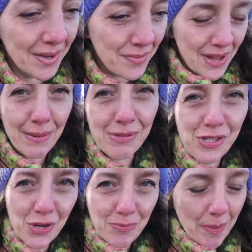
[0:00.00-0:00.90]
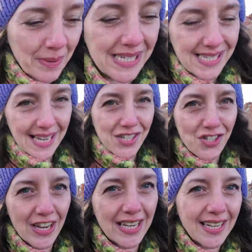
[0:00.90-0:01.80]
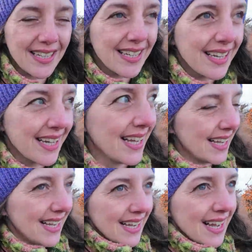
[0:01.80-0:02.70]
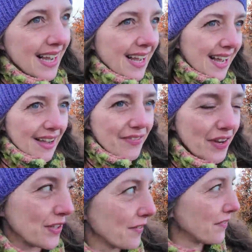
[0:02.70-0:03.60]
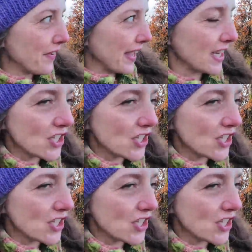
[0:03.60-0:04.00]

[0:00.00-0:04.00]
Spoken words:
When I was doing my priestess training, I found it very